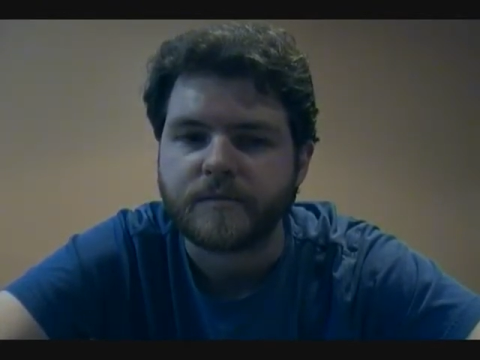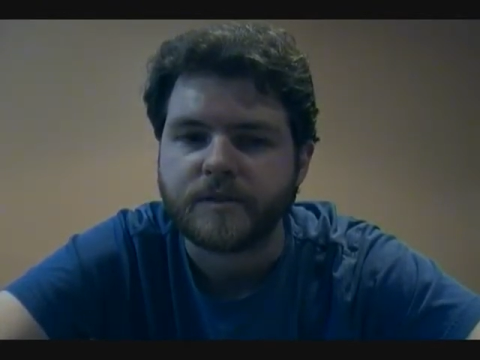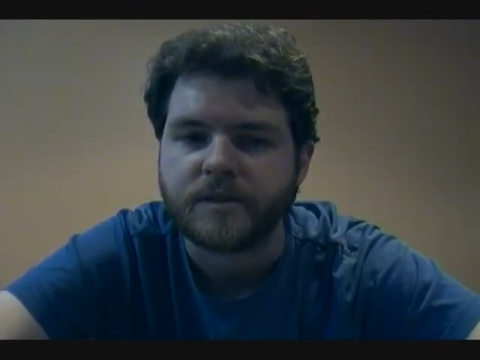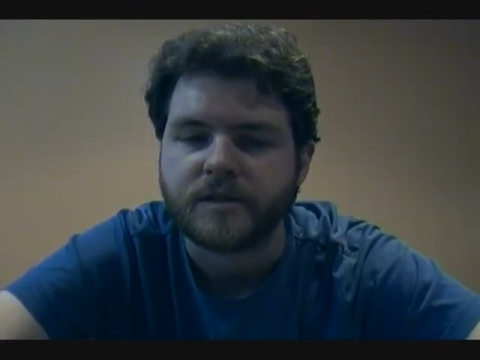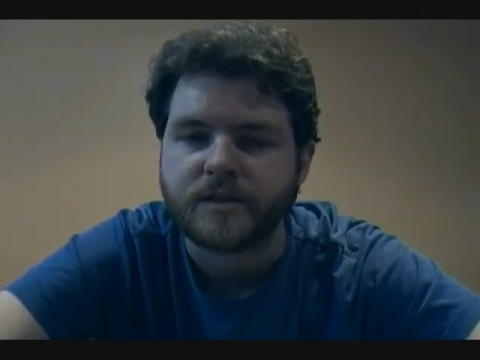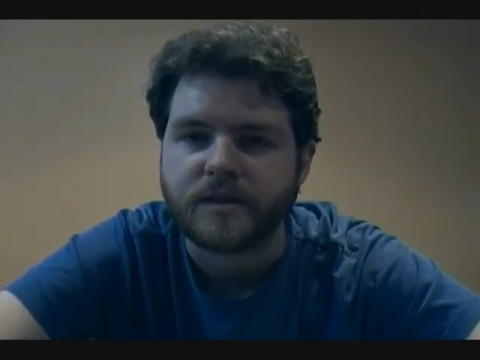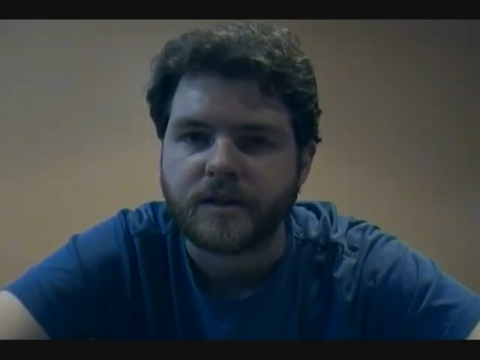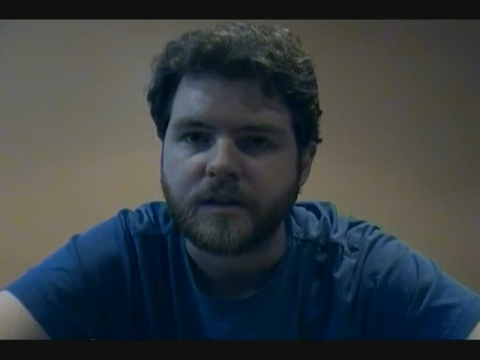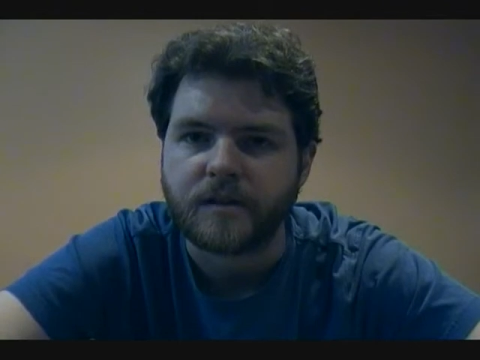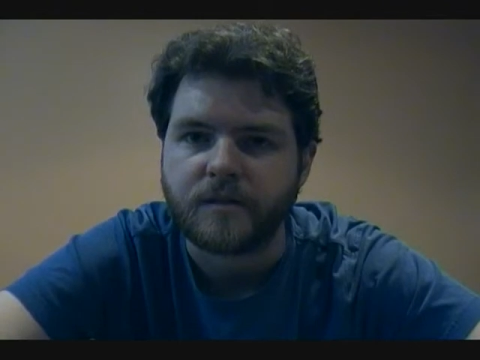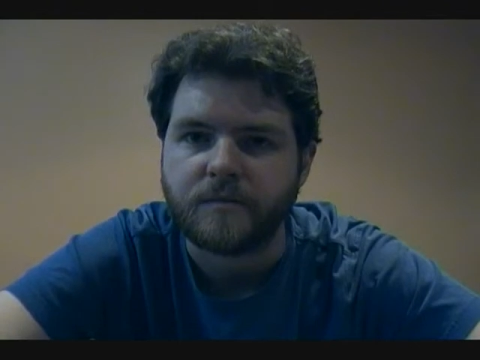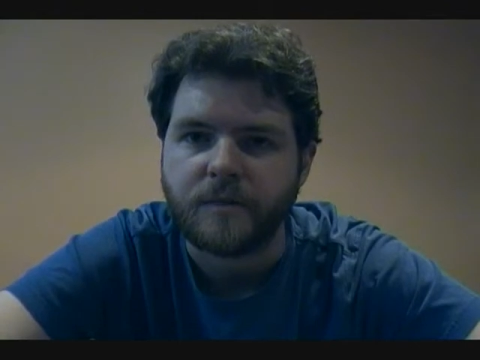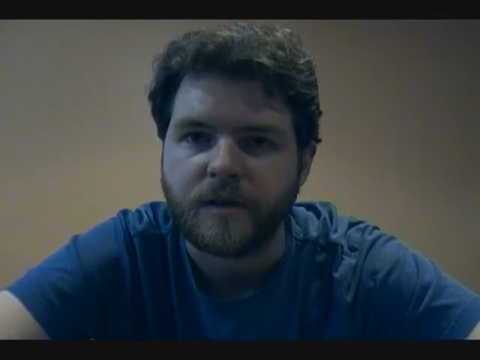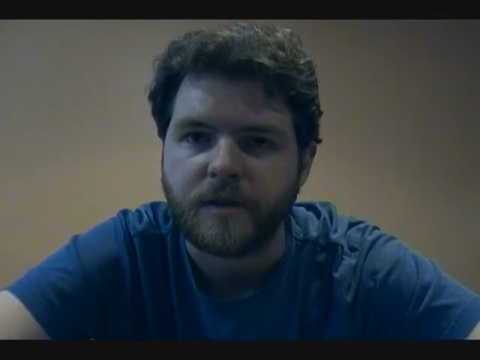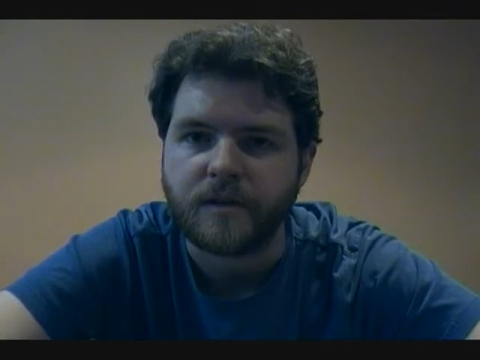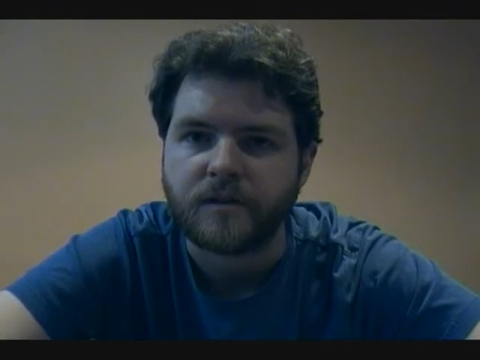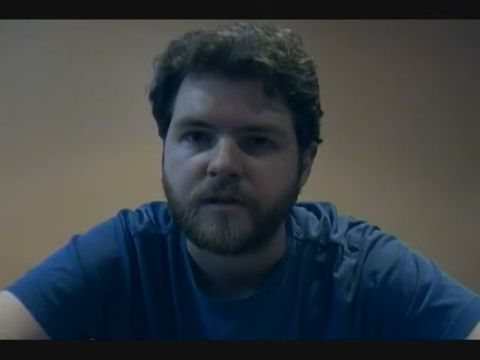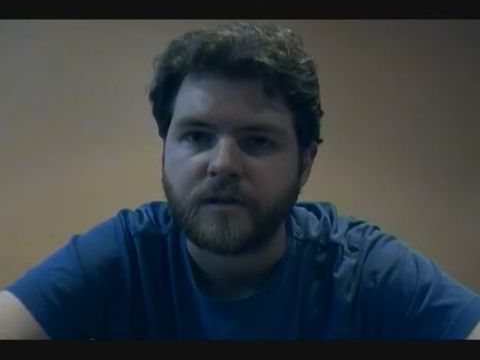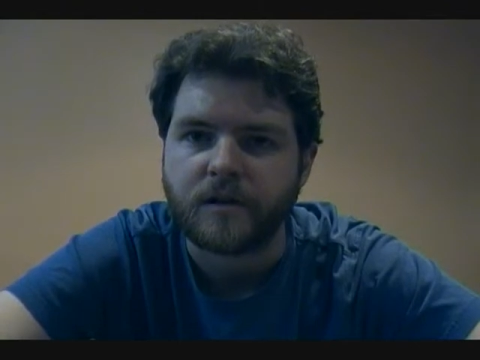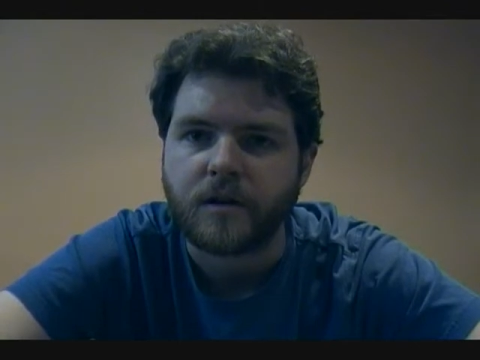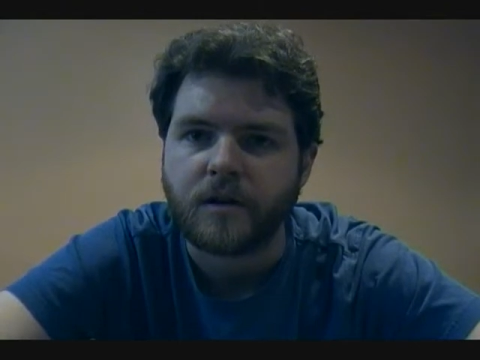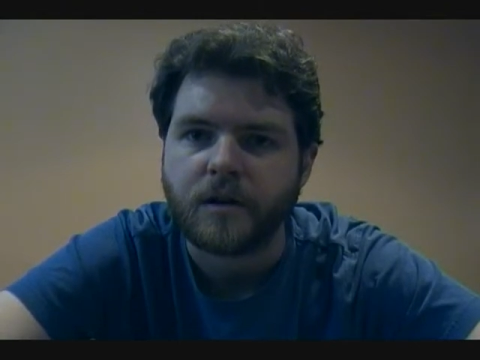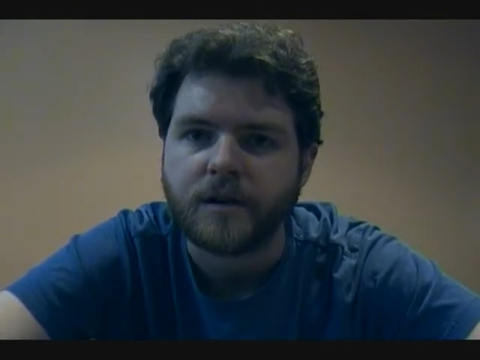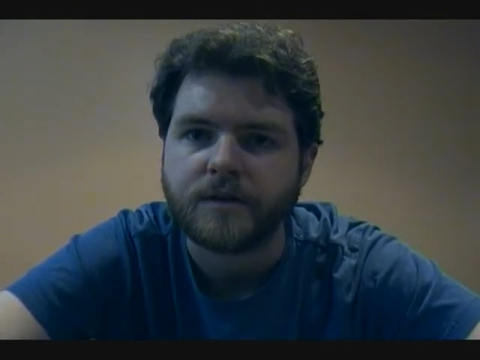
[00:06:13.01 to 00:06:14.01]
just get the
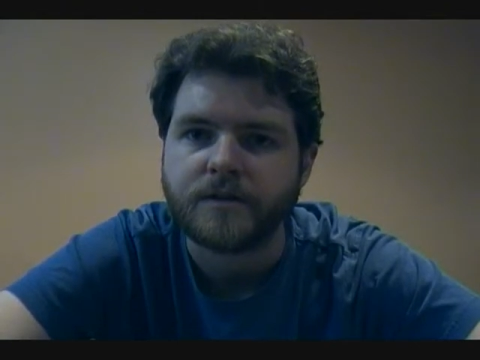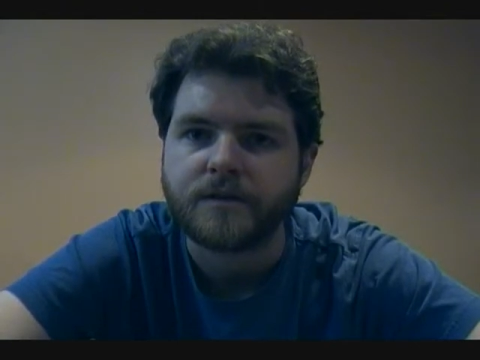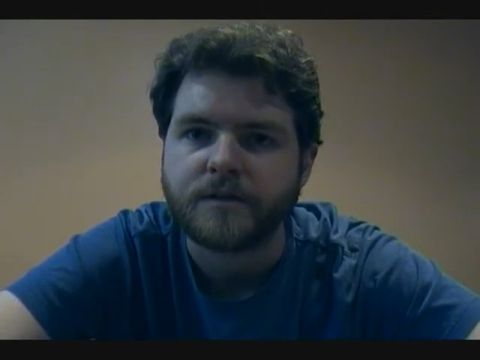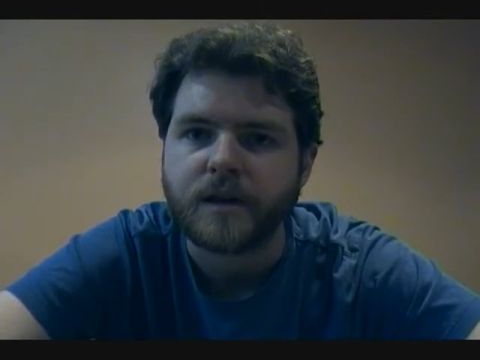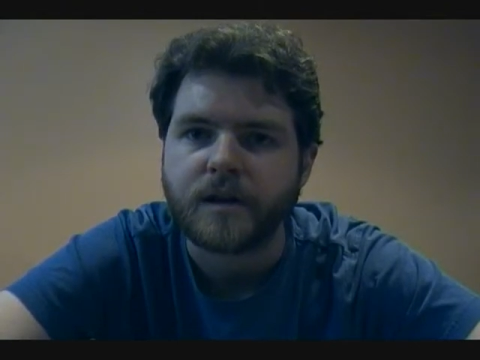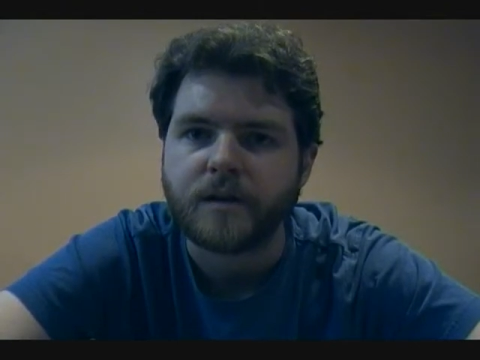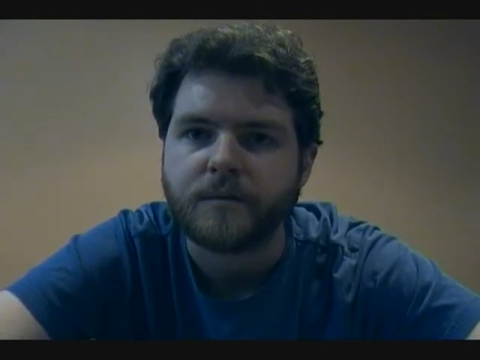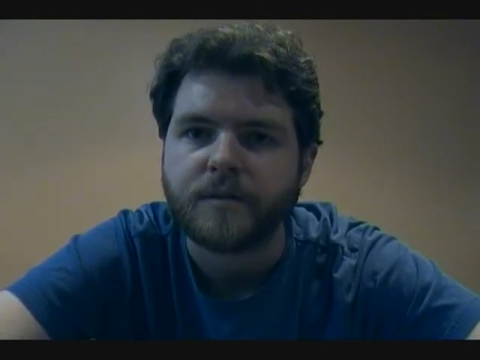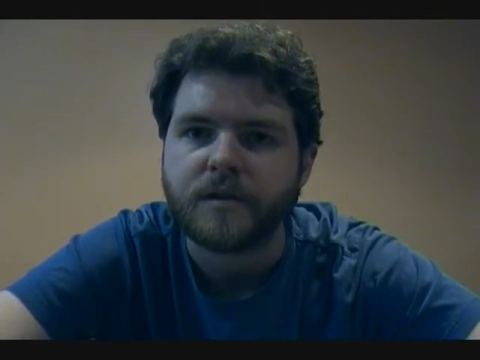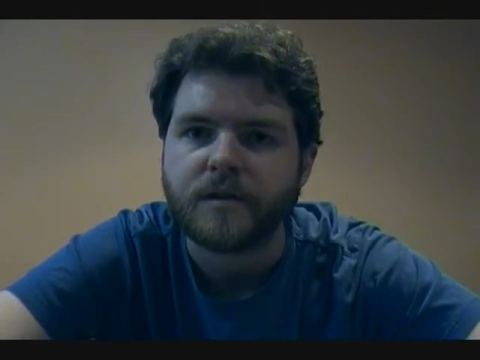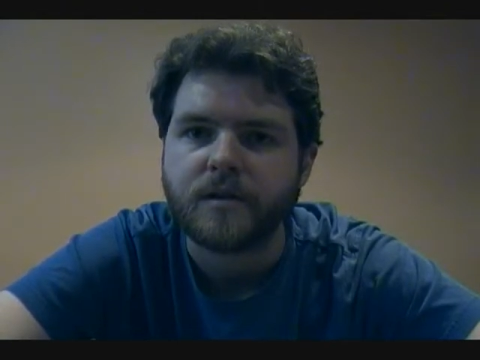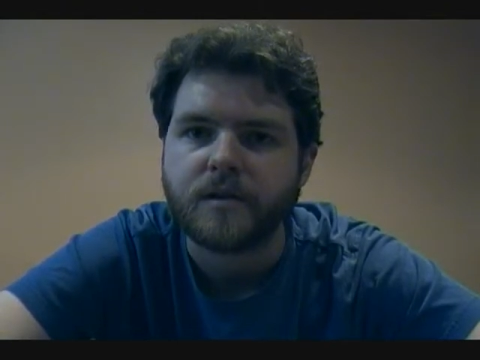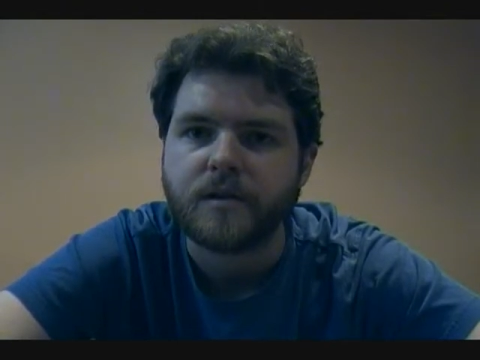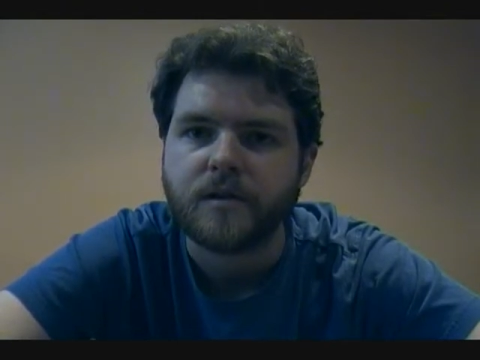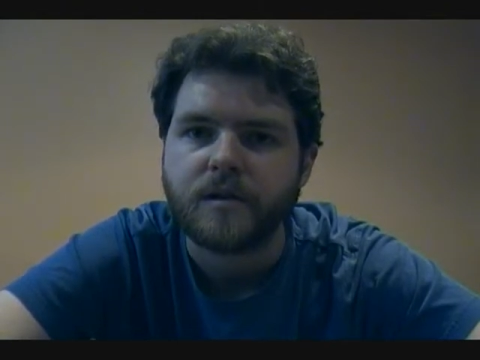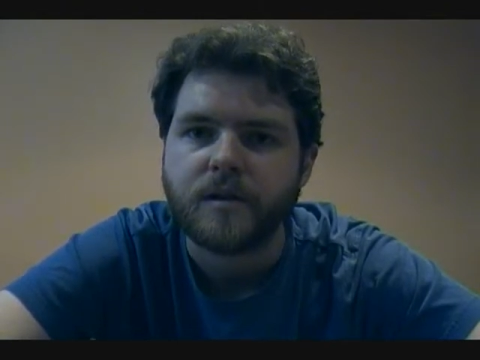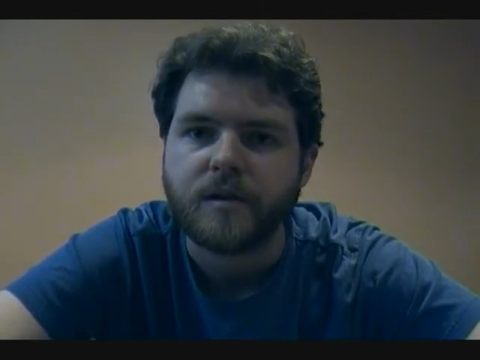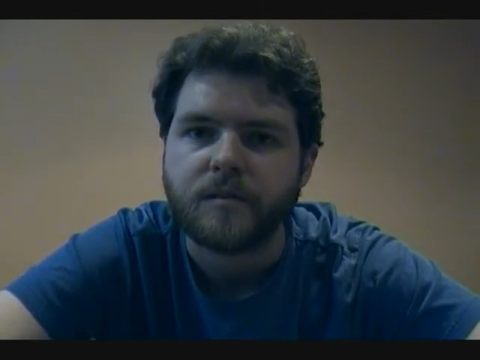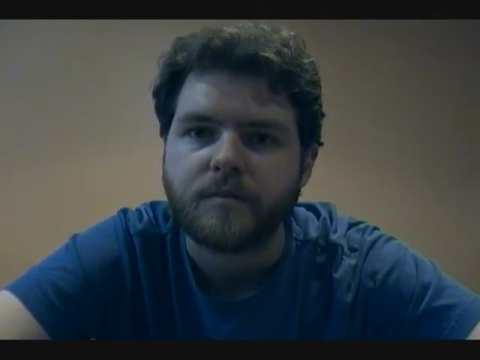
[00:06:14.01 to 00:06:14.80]
basic concept,